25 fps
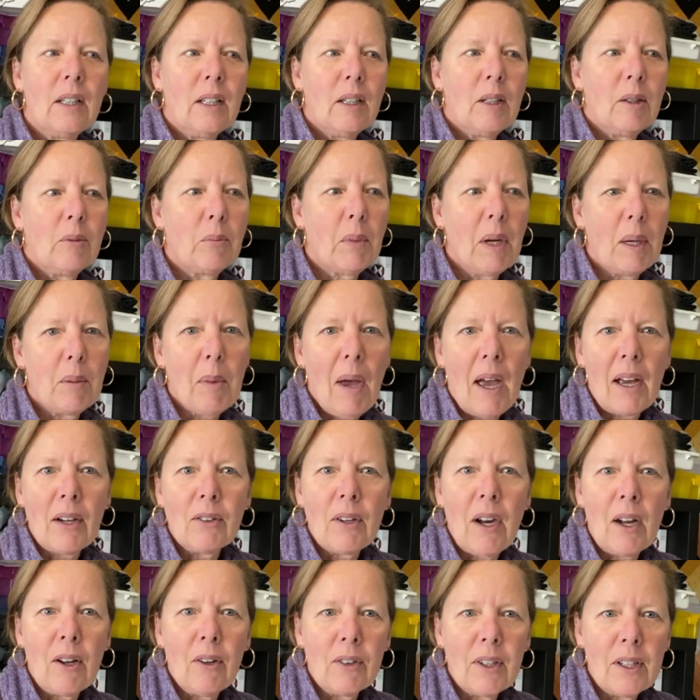My
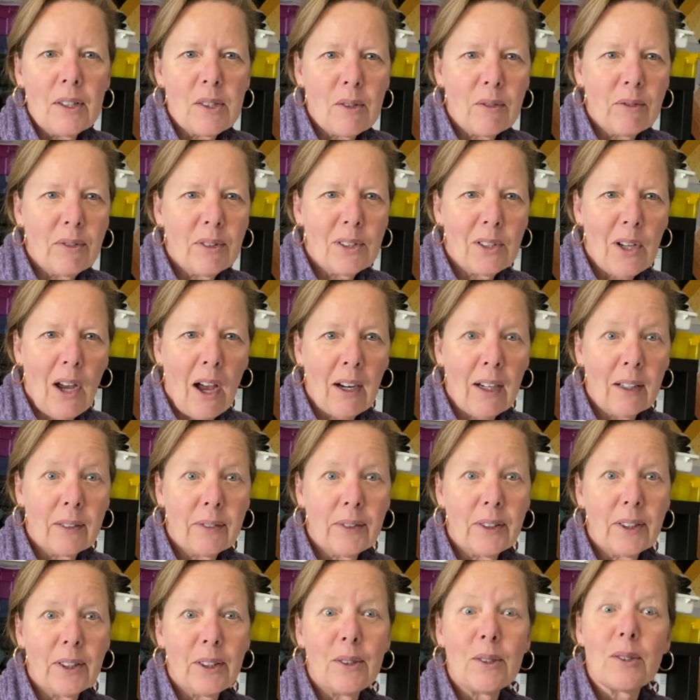background as a
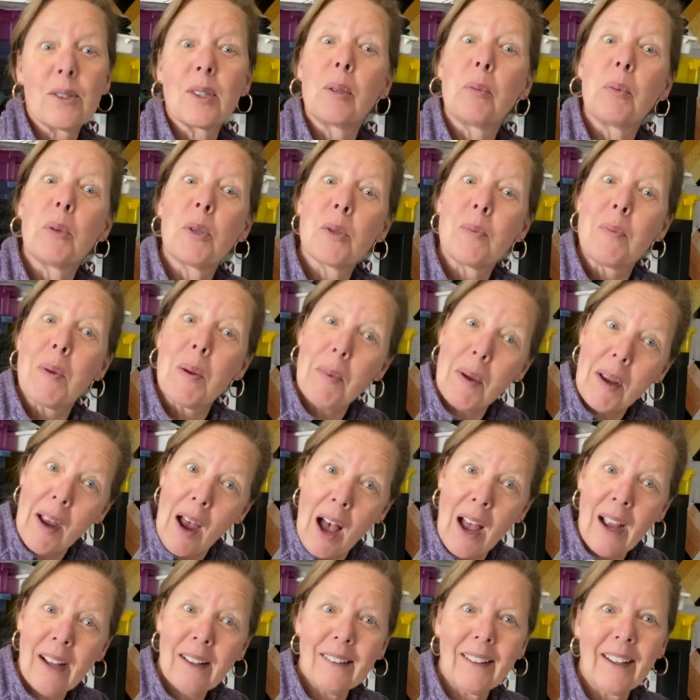photographer usually puts me
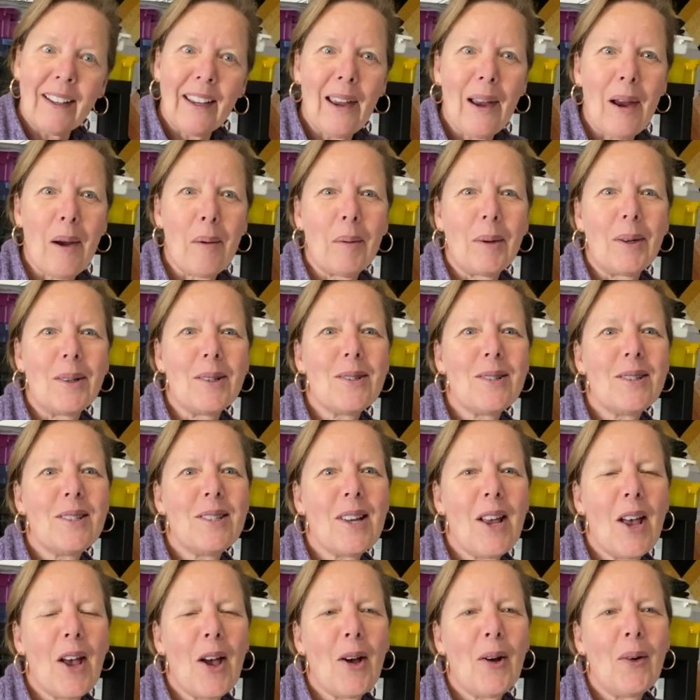behind the camera.
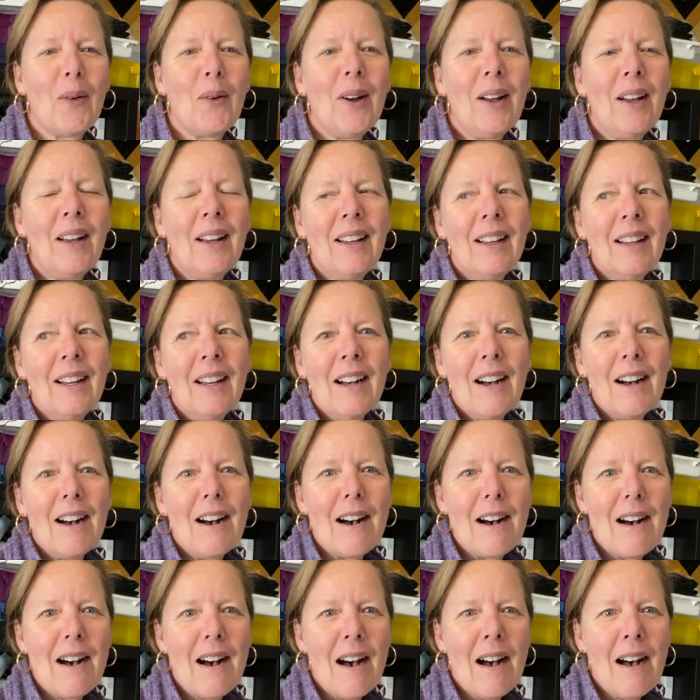So
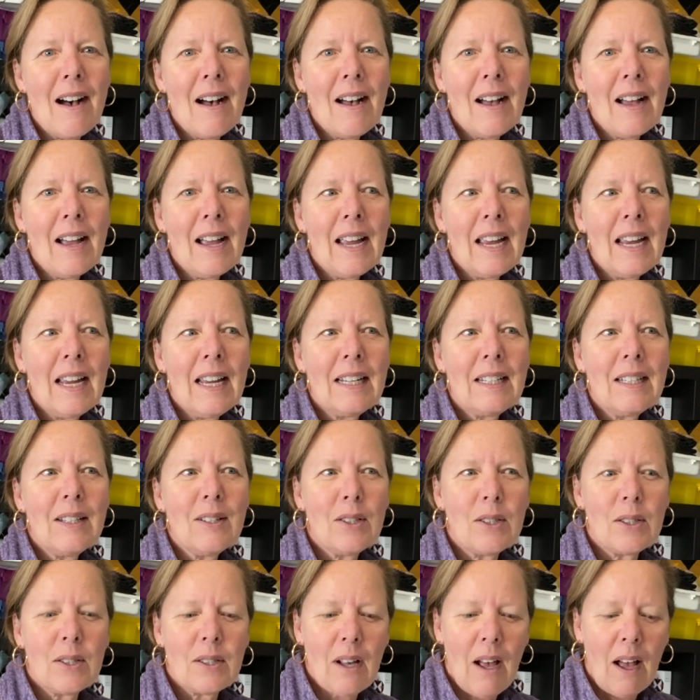I
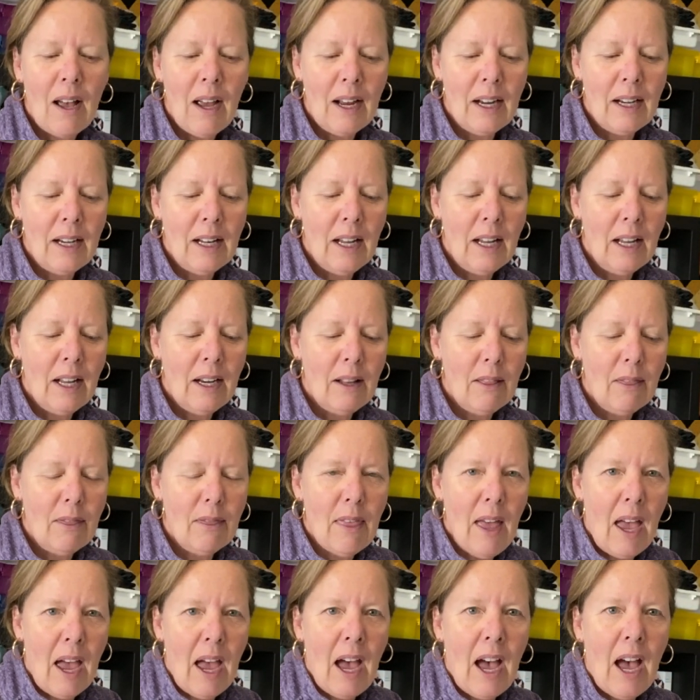decided
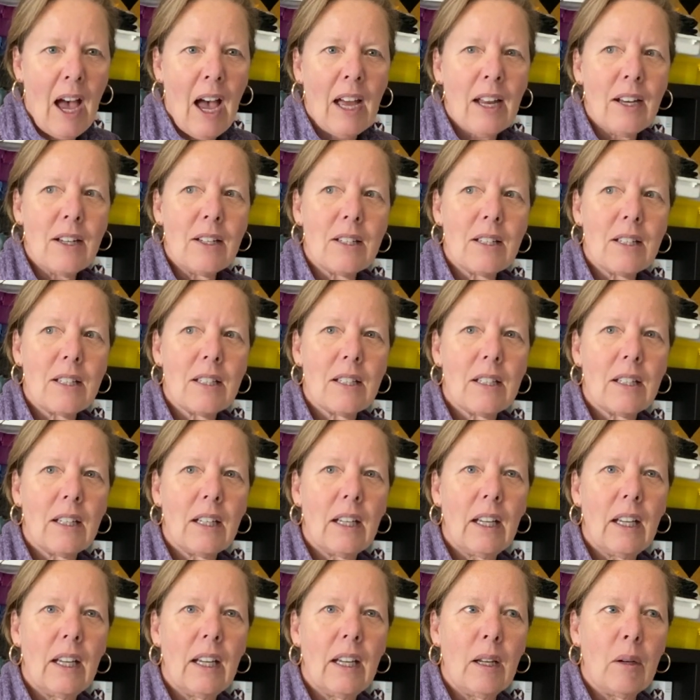that
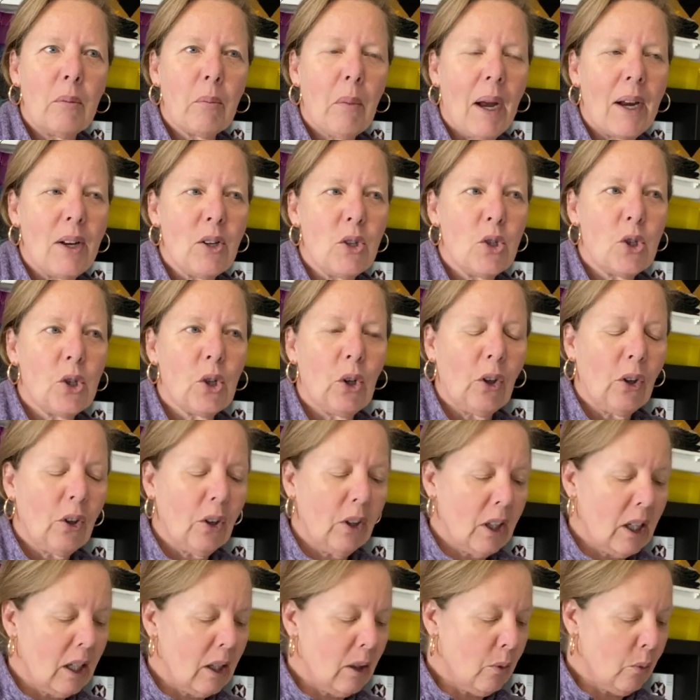in my
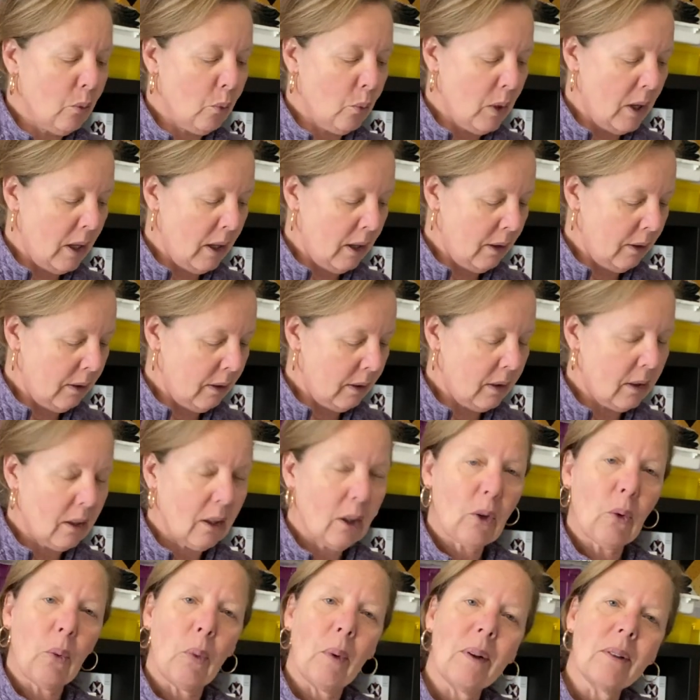journey with
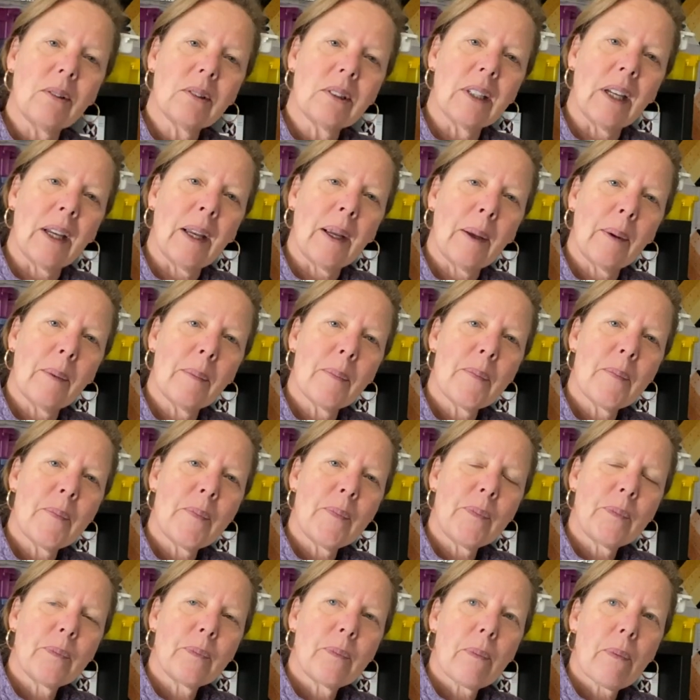quilting,
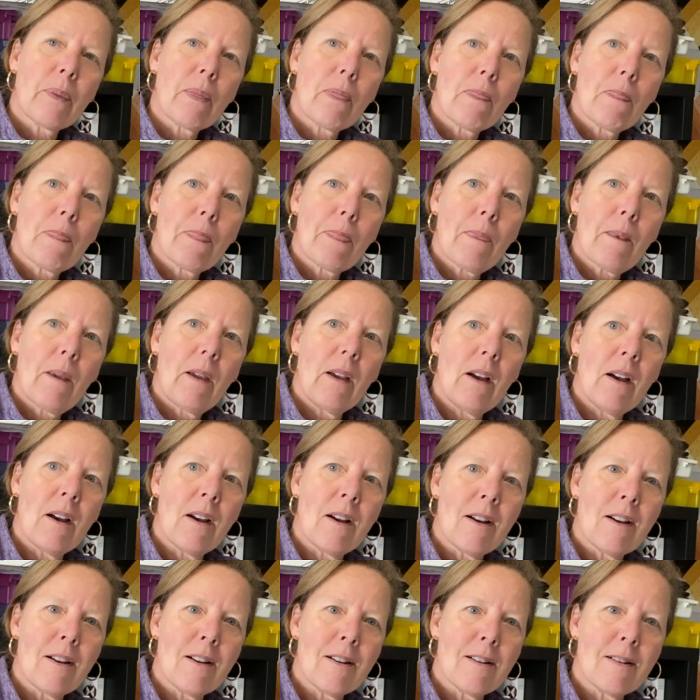
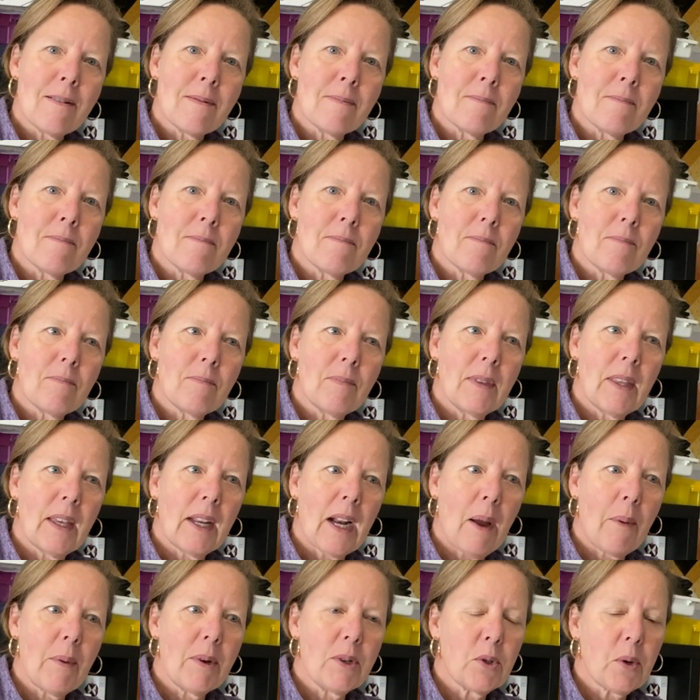that
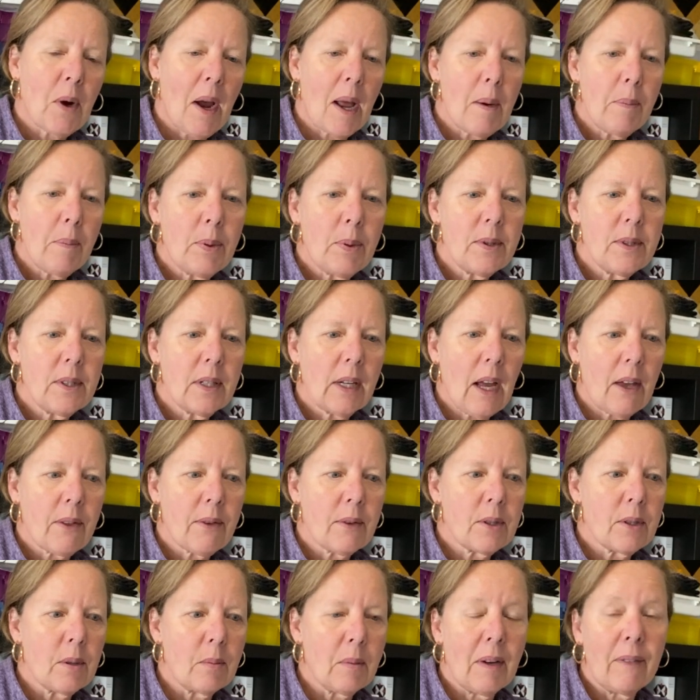I would try to
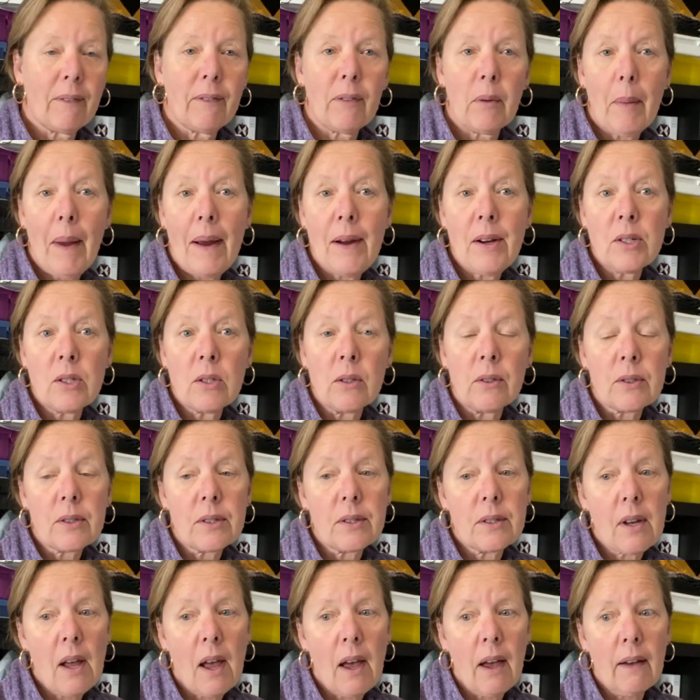together some informational
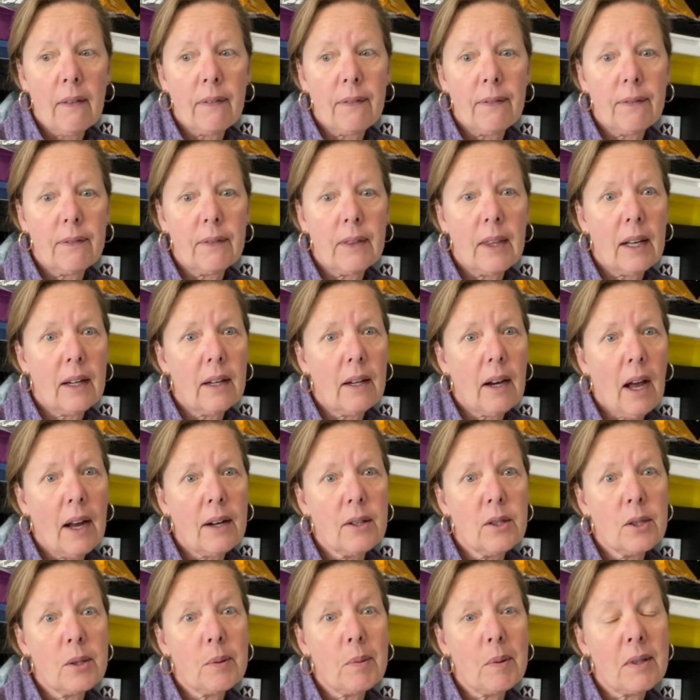stuff that I
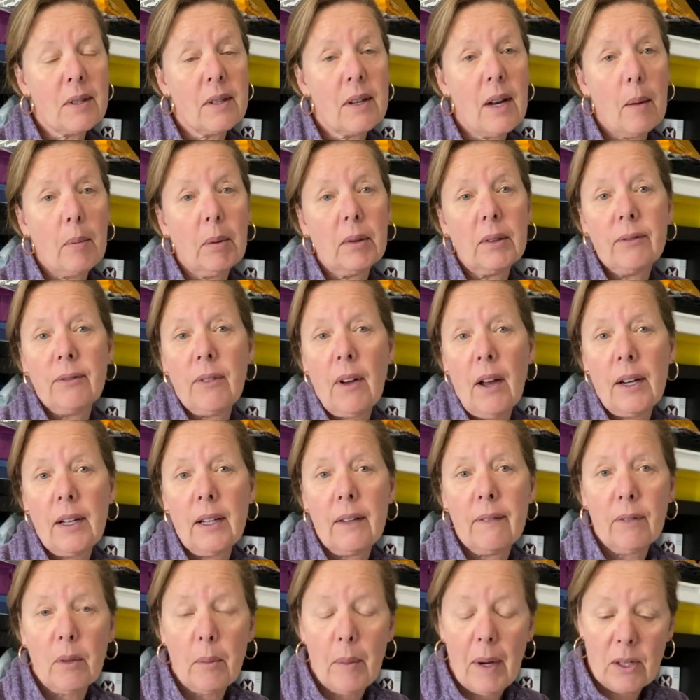just wasn't able to find
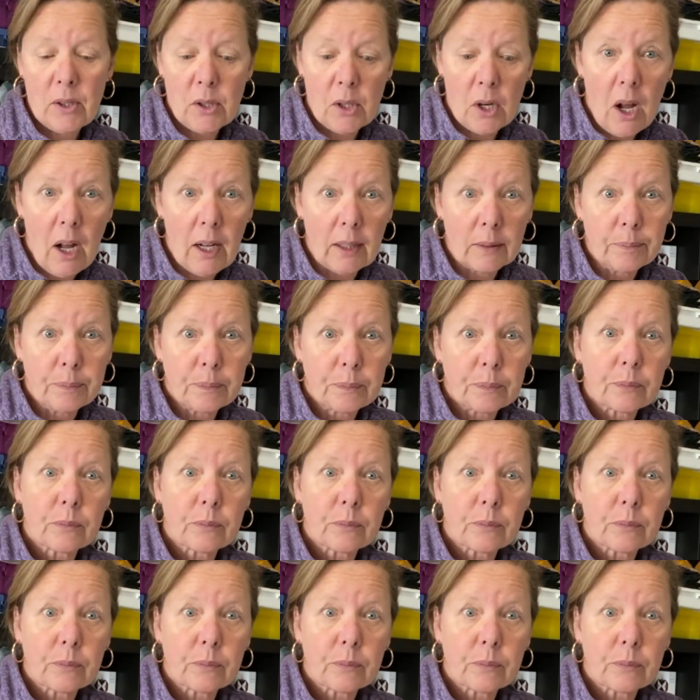information on.